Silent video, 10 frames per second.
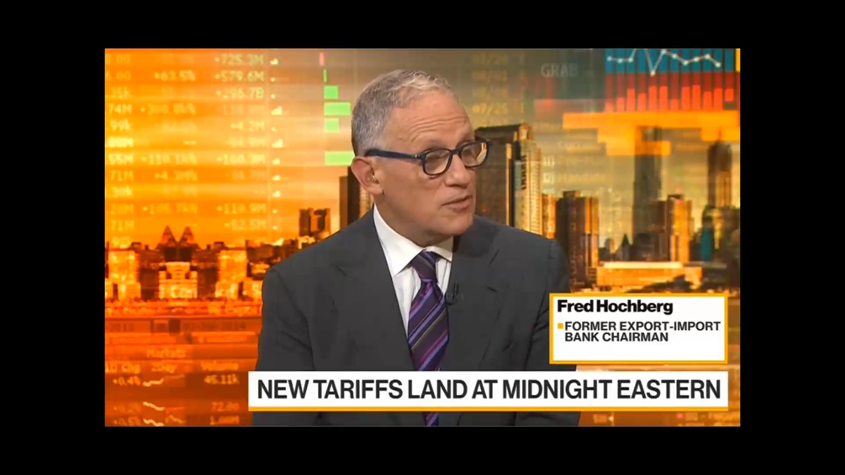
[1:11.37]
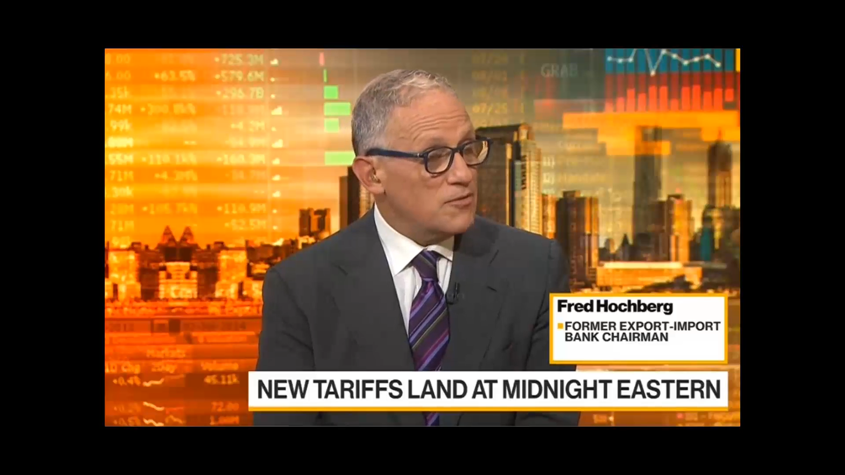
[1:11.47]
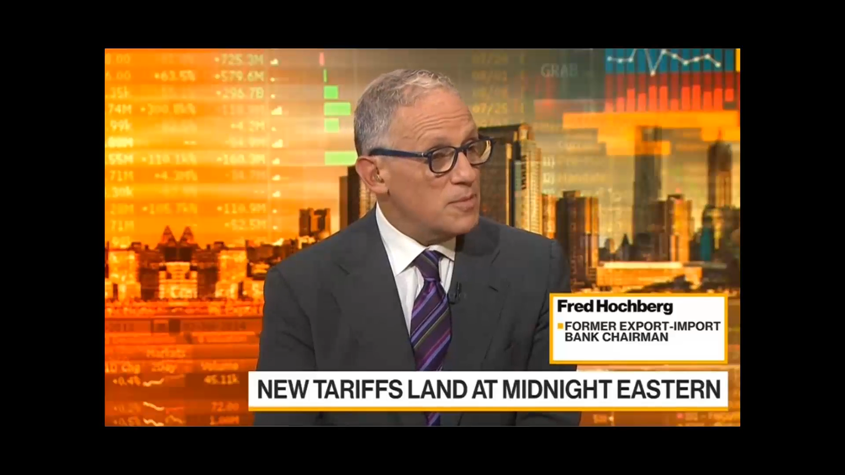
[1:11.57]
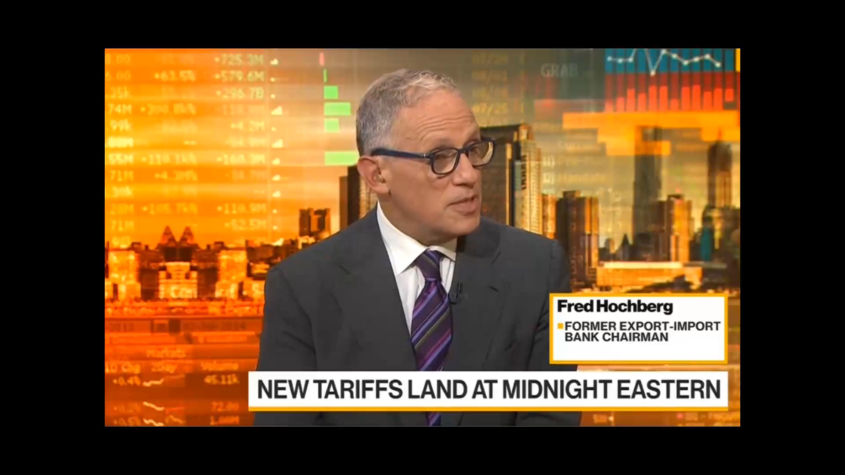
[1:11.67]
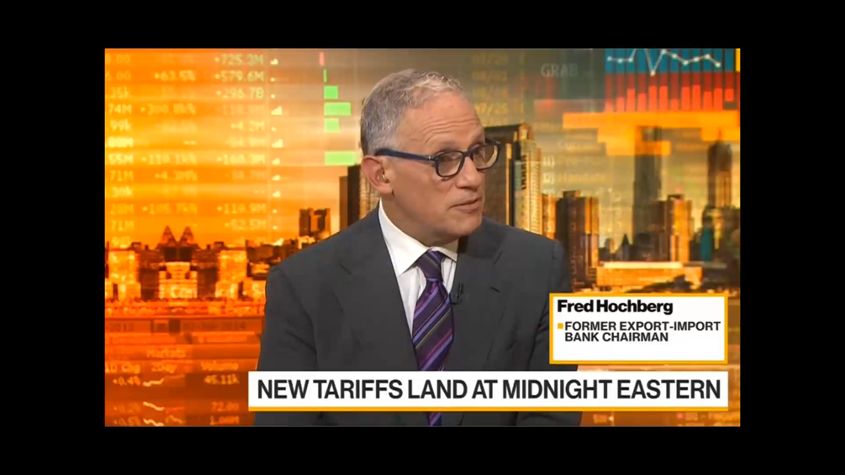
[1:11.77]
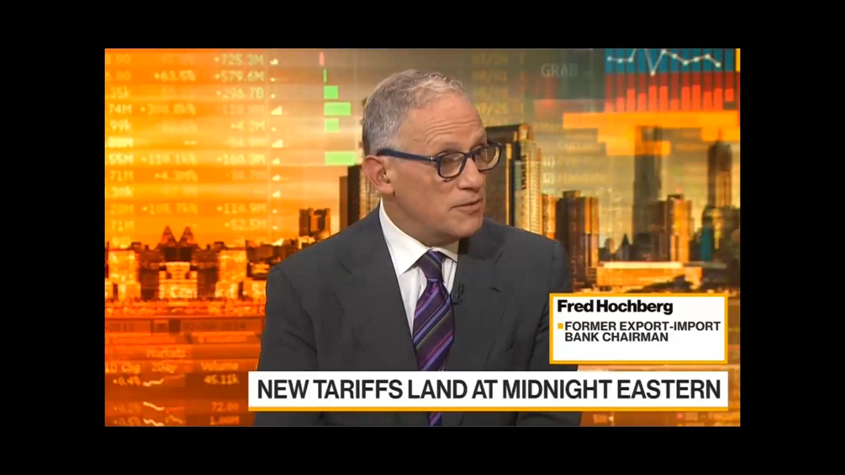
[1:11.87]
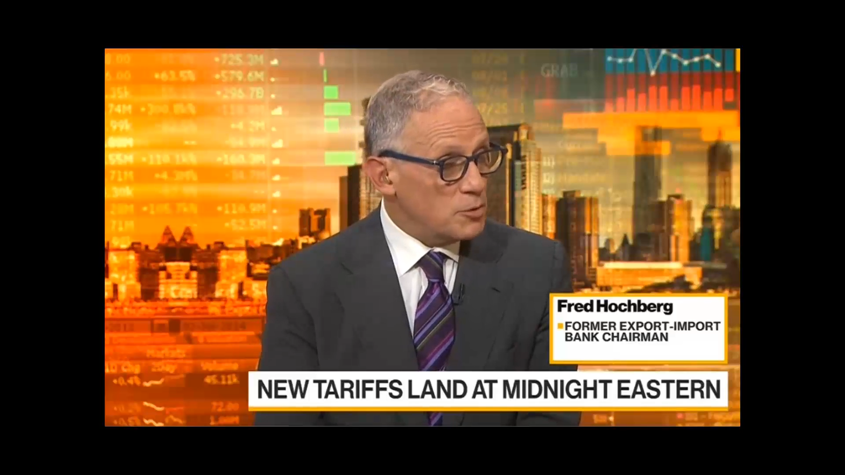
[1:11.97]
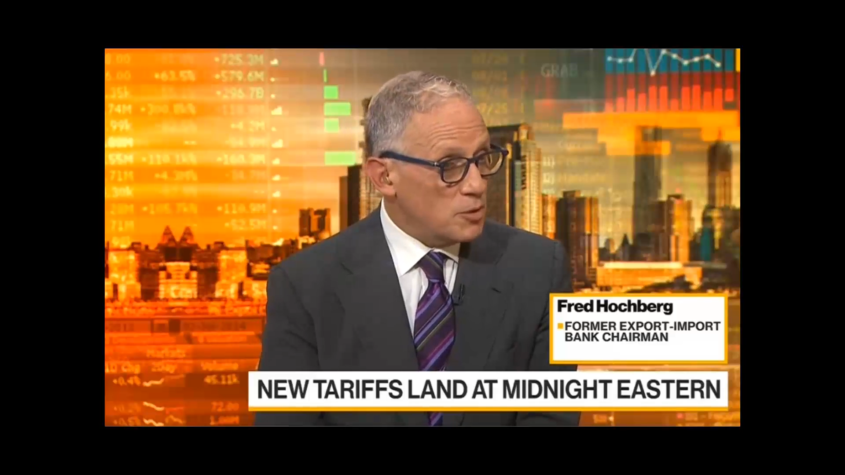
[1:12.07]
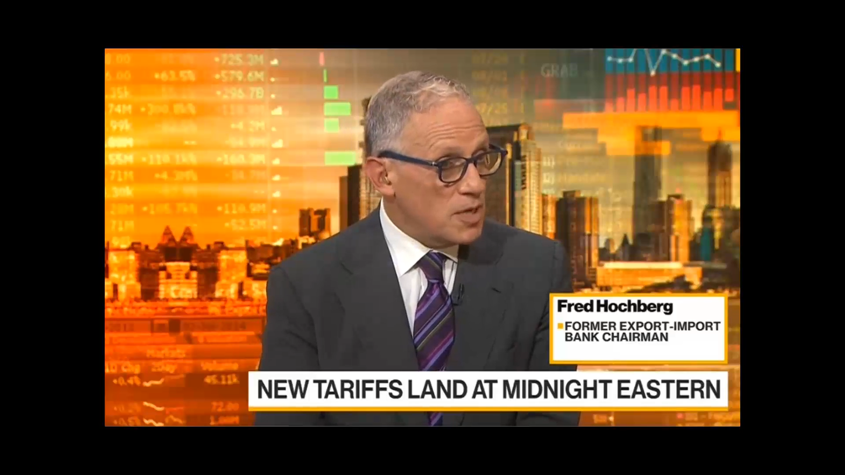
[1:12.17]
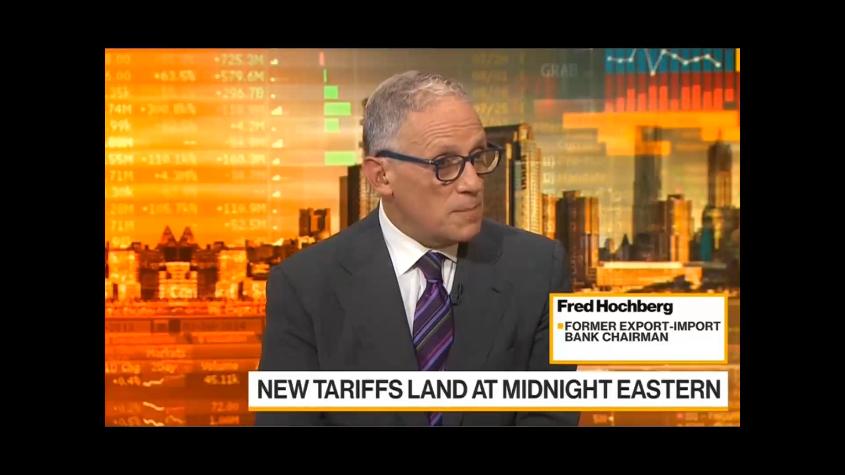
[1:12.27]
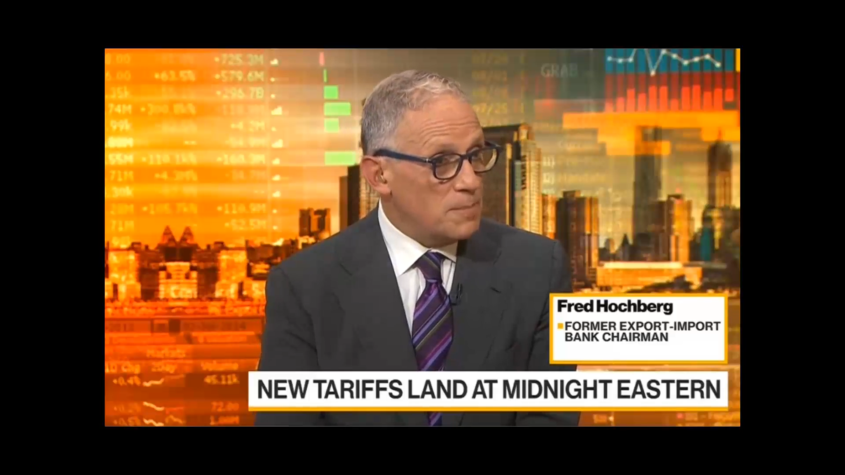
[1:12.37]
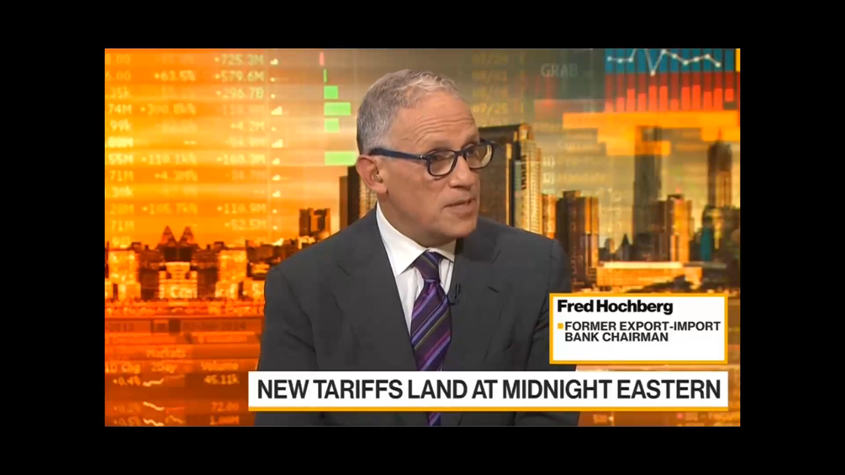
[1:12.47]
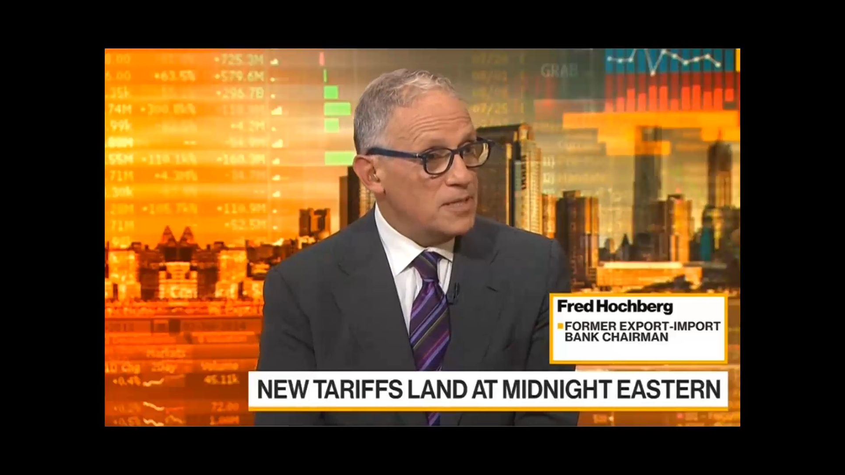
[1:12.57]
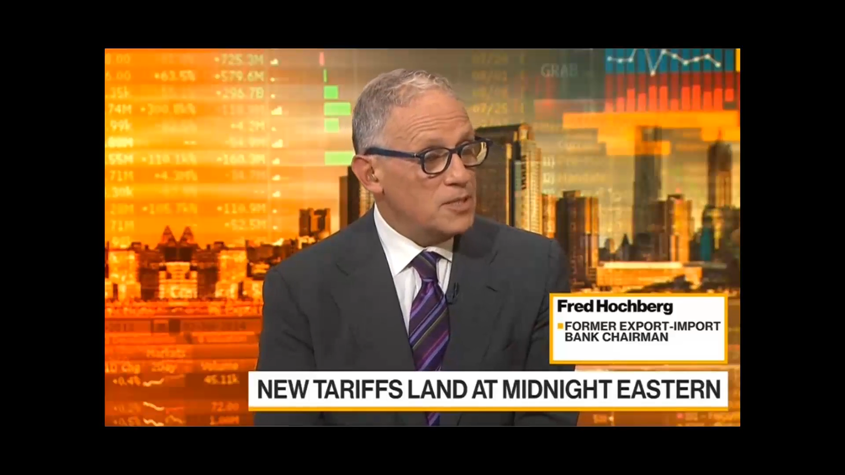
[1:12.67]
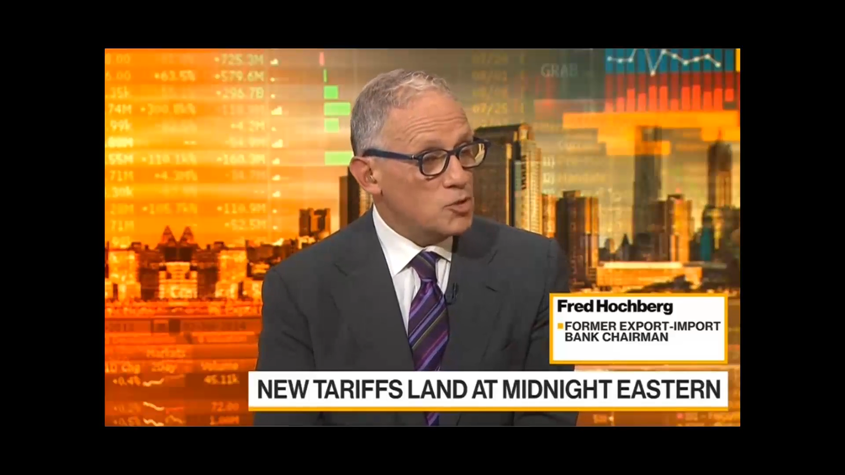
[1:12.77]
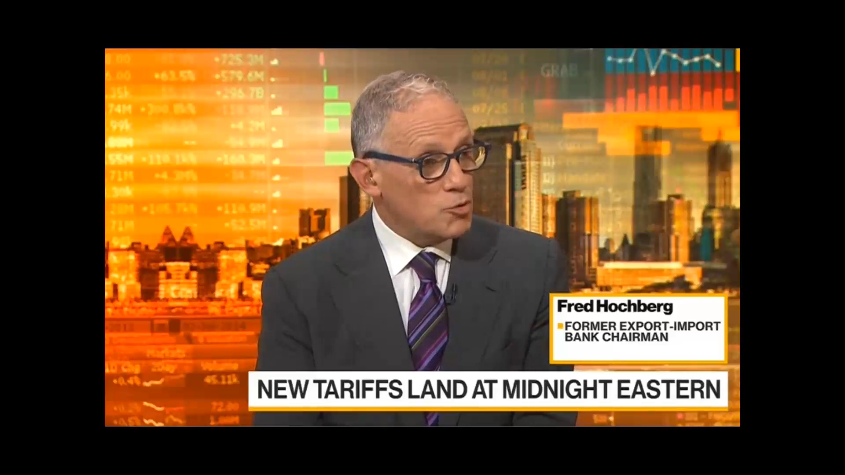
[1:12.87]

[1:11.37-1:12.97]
These are from individual companies,